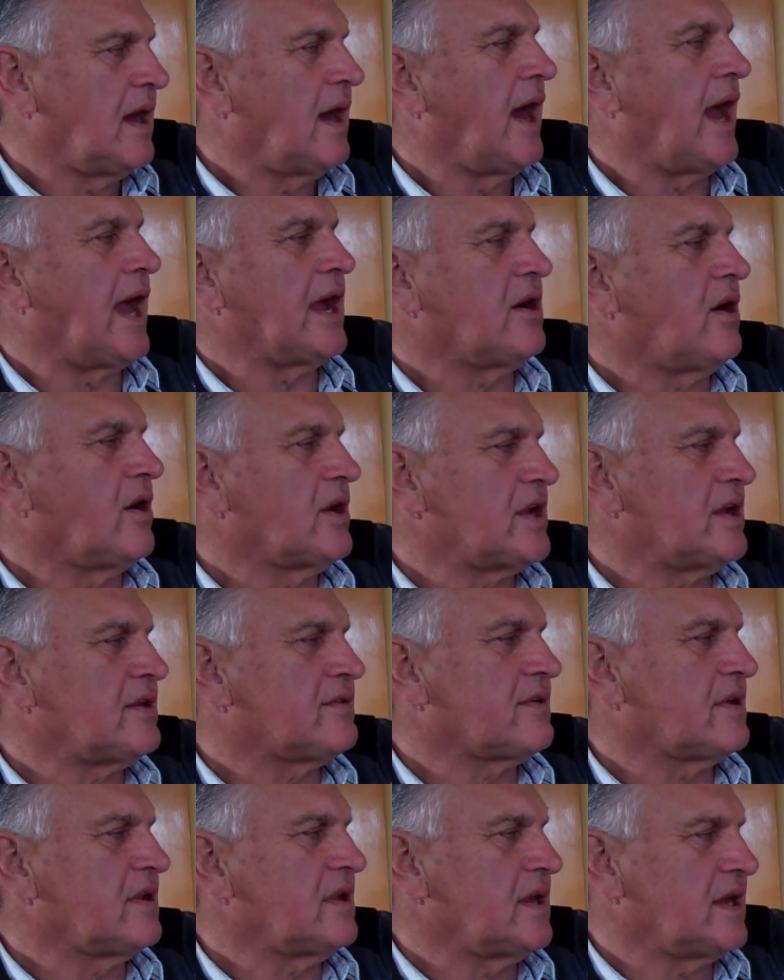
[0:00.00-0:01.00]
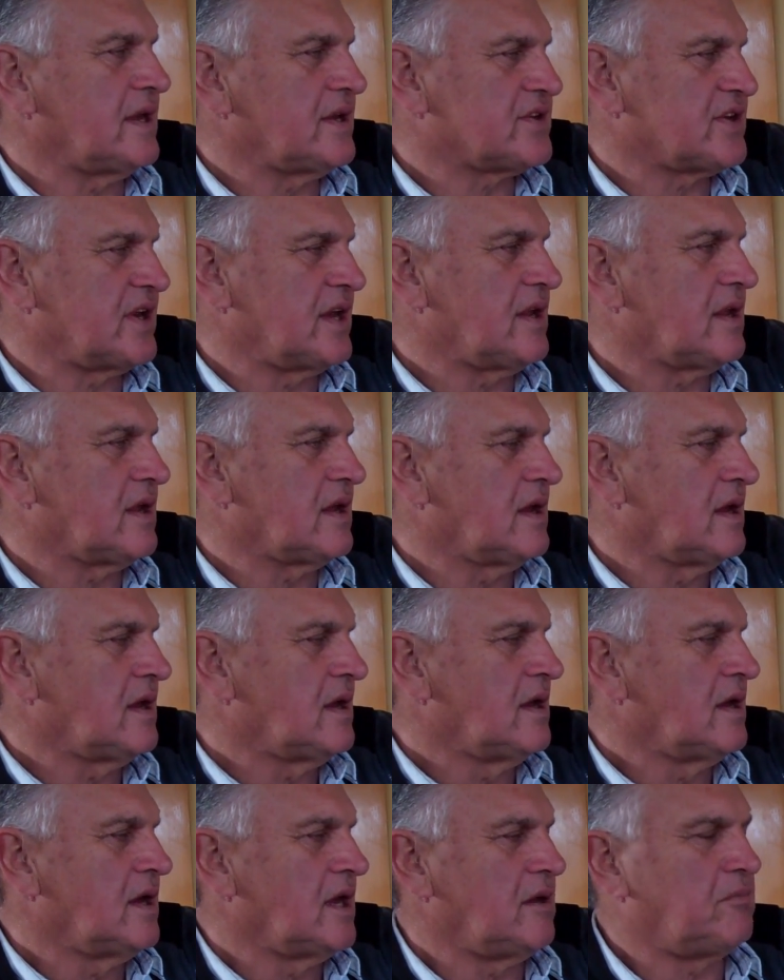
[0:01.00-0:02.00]
"Hang on, Ethan," he said.
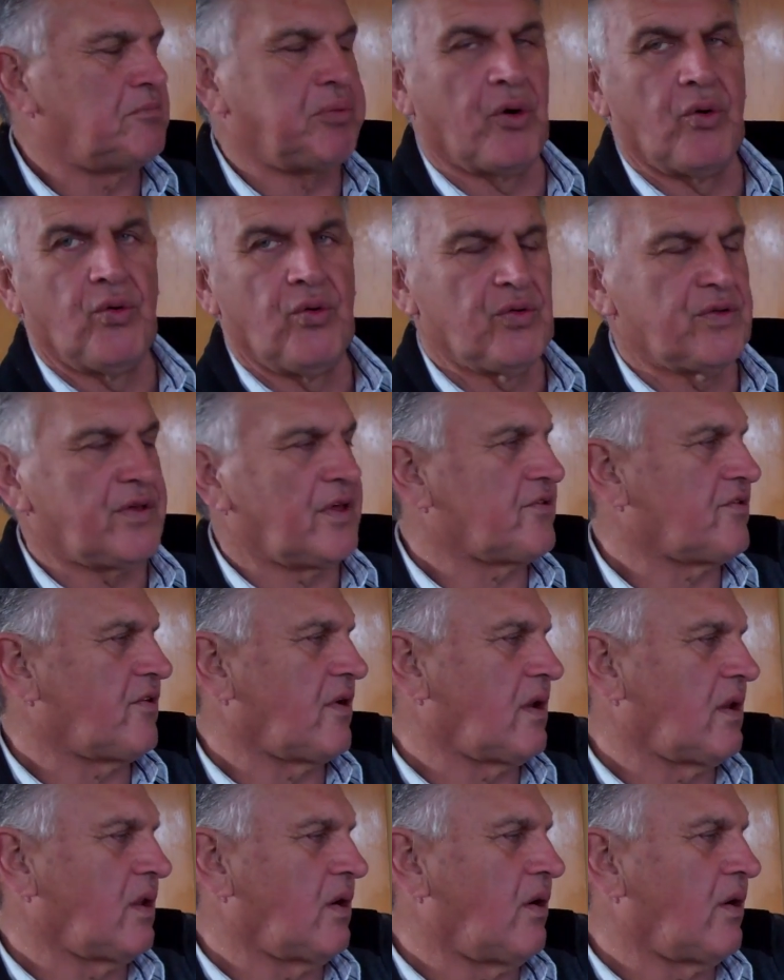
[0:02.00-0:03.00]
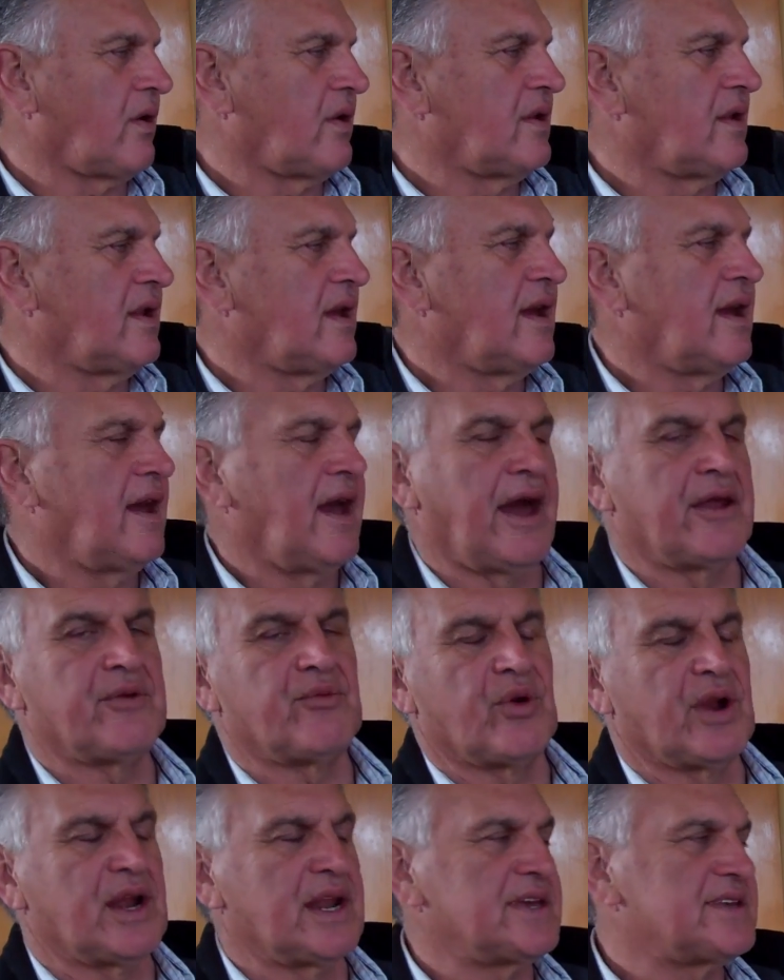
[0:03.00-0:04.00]
He pulled the throttle on
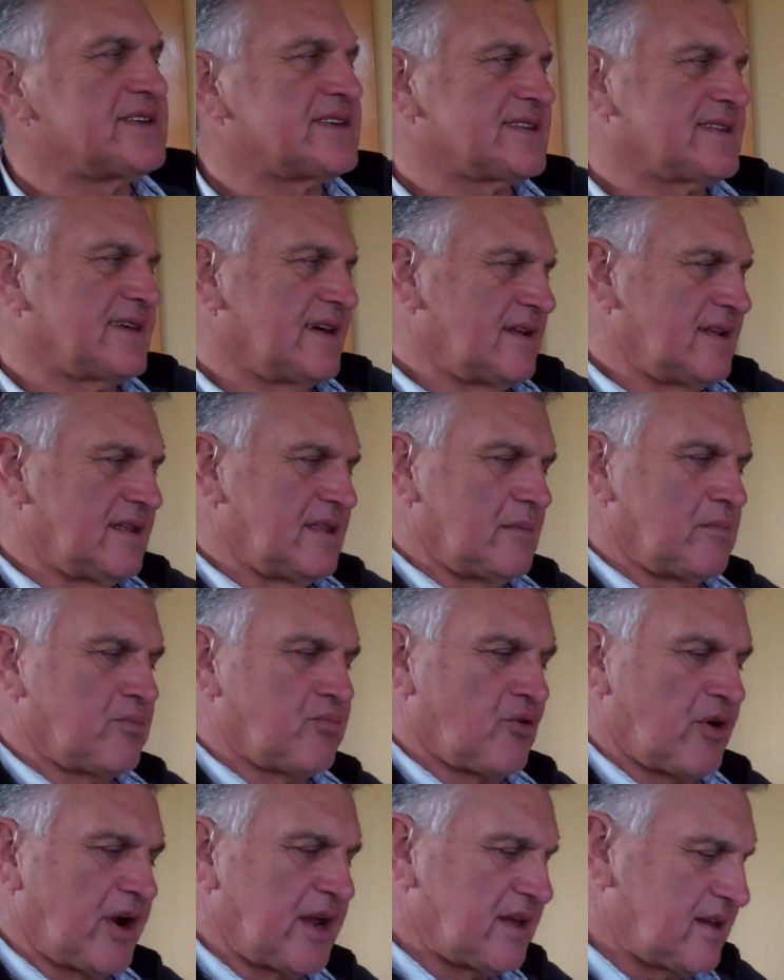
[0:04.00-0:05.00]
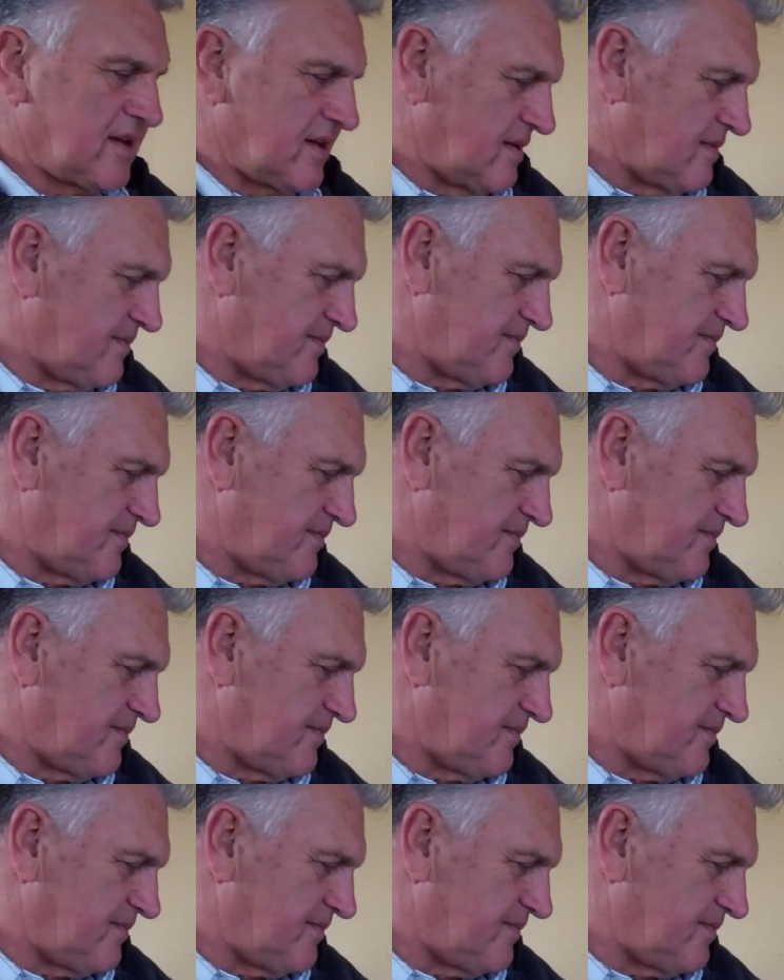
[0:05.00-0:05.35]
and released the brake.